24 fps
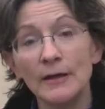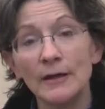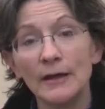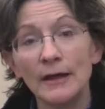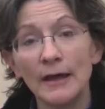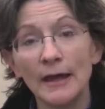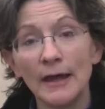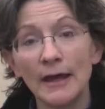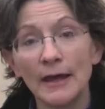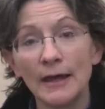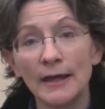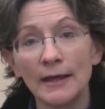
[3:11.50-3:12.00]

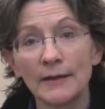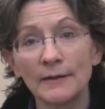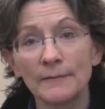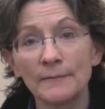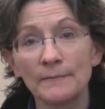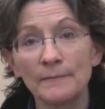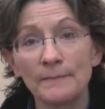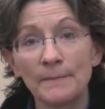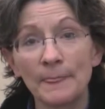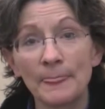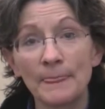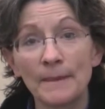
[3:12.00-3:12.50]

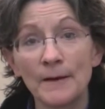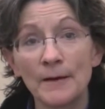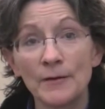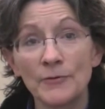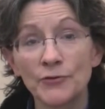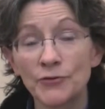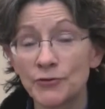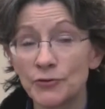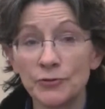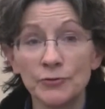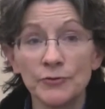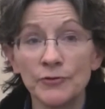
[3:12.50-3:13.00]
and
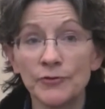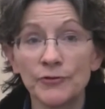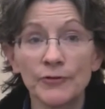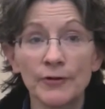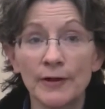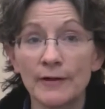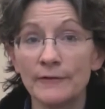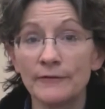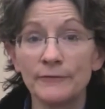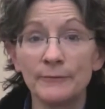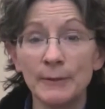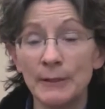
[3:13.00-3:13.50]
students
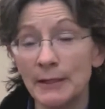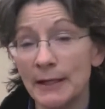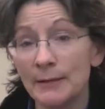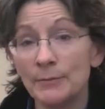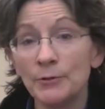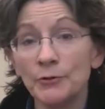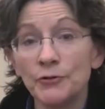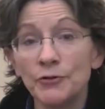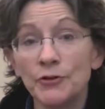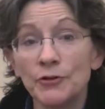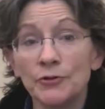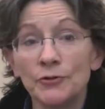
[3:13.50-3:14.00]
have been
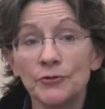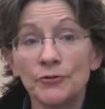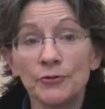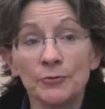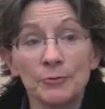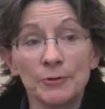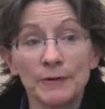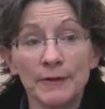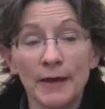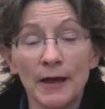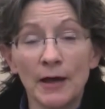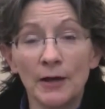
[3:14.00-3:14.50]
able to use
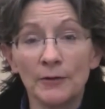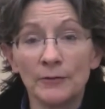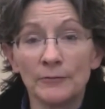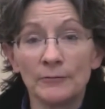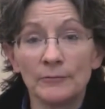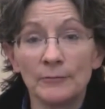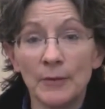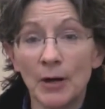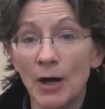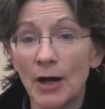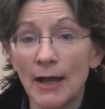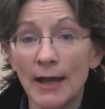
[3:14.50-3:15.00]
it
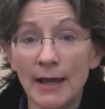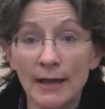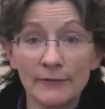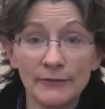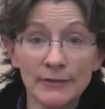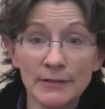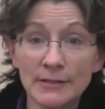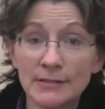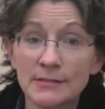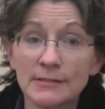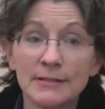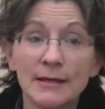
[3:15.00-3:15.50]
without my
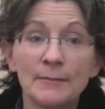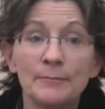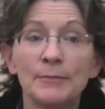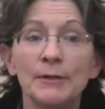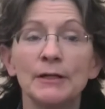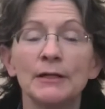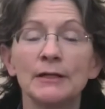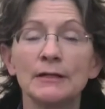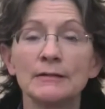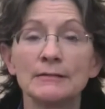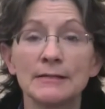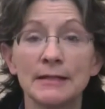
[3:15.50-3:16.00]
having to step
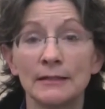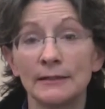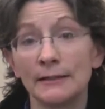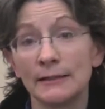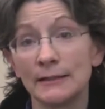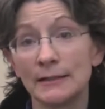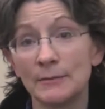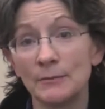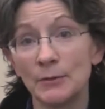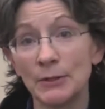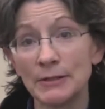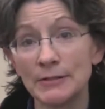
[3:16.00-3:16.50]
in and
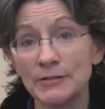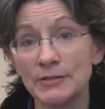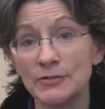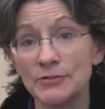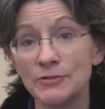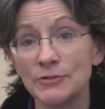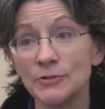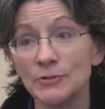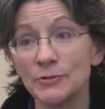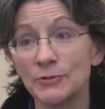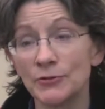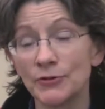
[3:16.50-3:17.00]
telling them what to
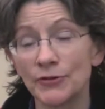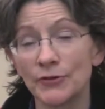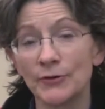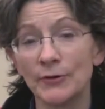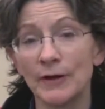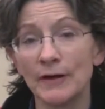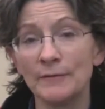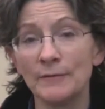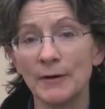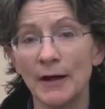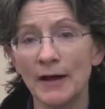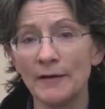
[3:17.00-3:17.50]
do.
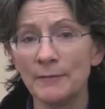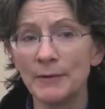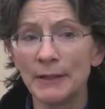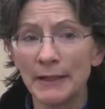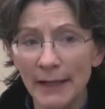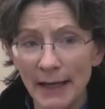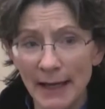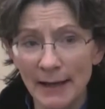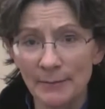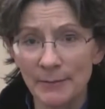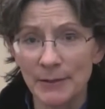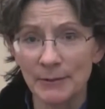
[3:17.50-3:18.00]
So I've
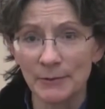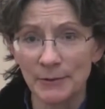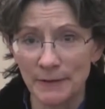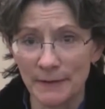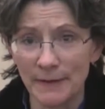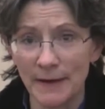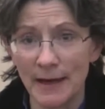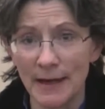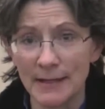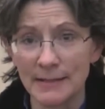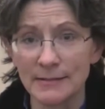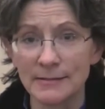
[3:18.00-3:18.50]
been happy
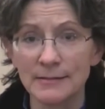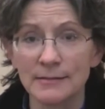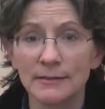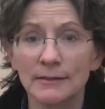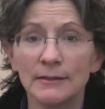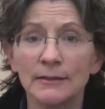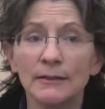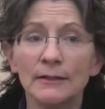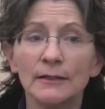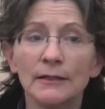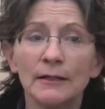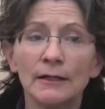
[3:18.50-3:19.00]
with that.
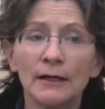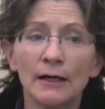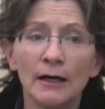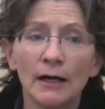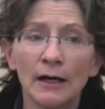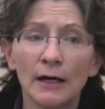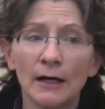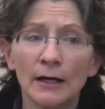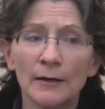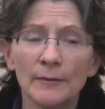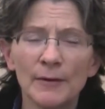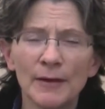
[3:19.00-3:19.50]

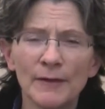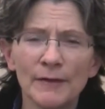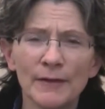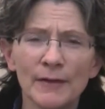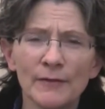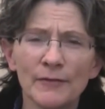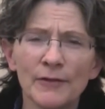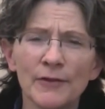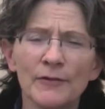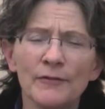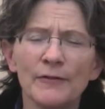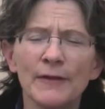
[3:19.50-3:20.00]

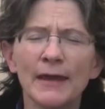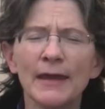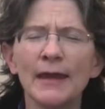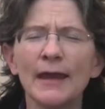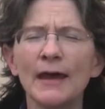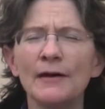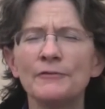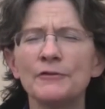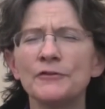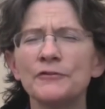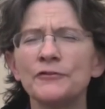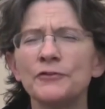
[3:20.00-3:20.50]
They
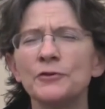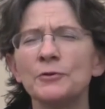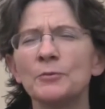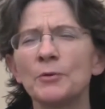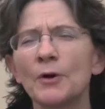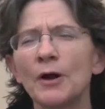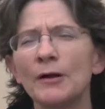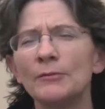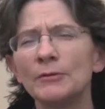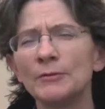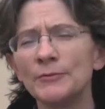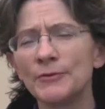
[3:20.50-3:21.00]
have a few
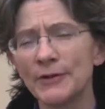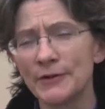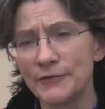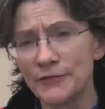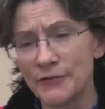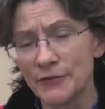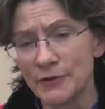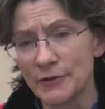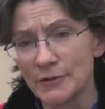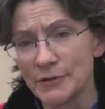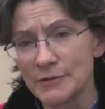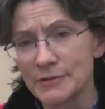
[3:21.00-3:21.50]
problems at
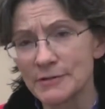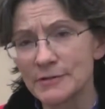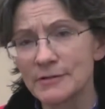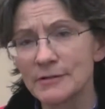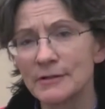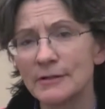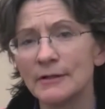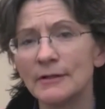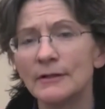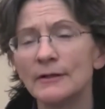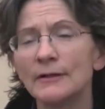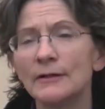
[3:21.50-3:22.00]

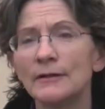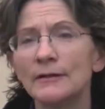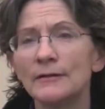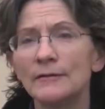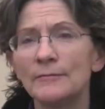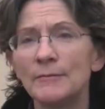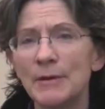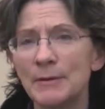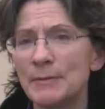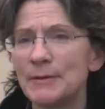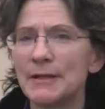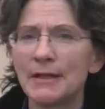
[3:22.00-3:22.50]
first.
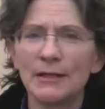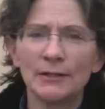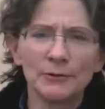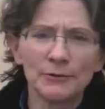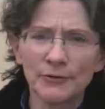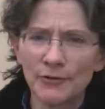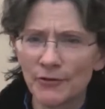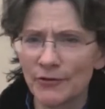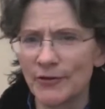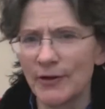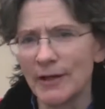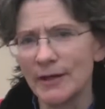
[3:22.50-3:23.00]
Maybe they
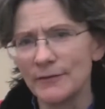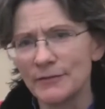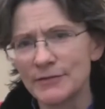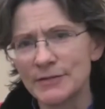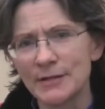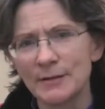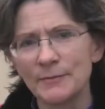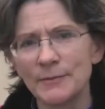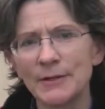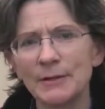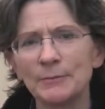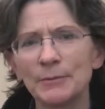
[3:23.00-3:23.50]
don't save
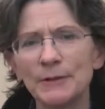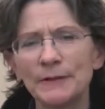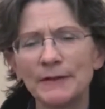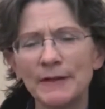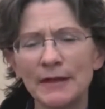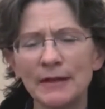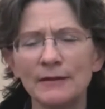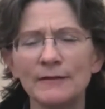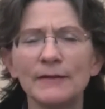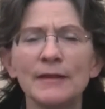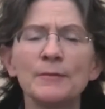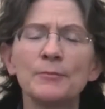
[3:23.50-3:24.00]
something, but
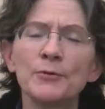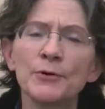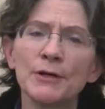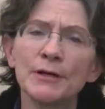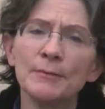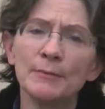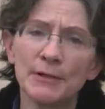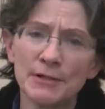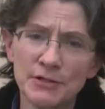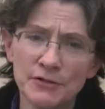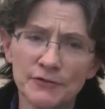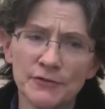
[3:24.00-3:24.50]
they
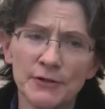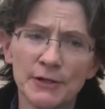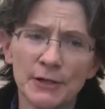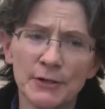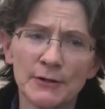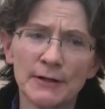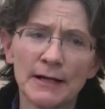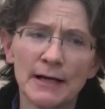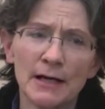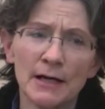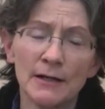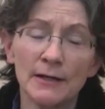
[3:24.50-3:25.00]
pretty much
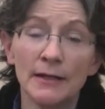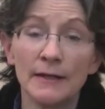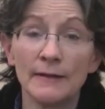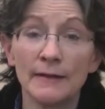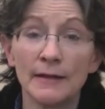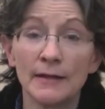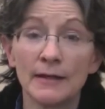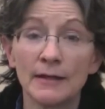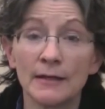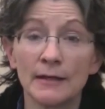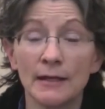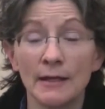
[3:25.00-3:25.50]
figure it out,
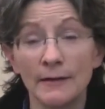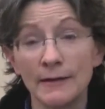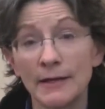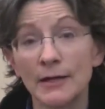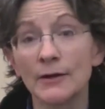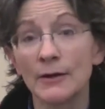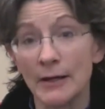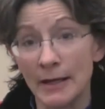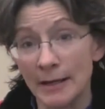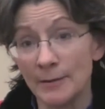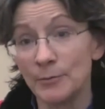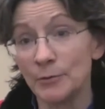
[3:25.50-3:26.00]
and
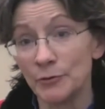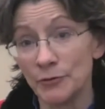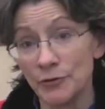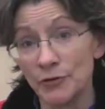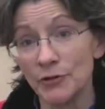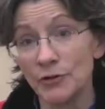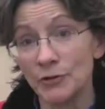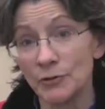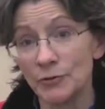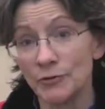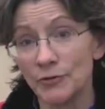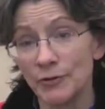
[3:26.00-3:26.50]
they are able
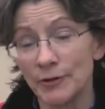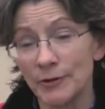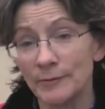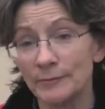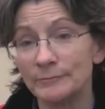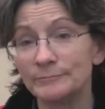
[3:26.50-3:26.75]
to use it.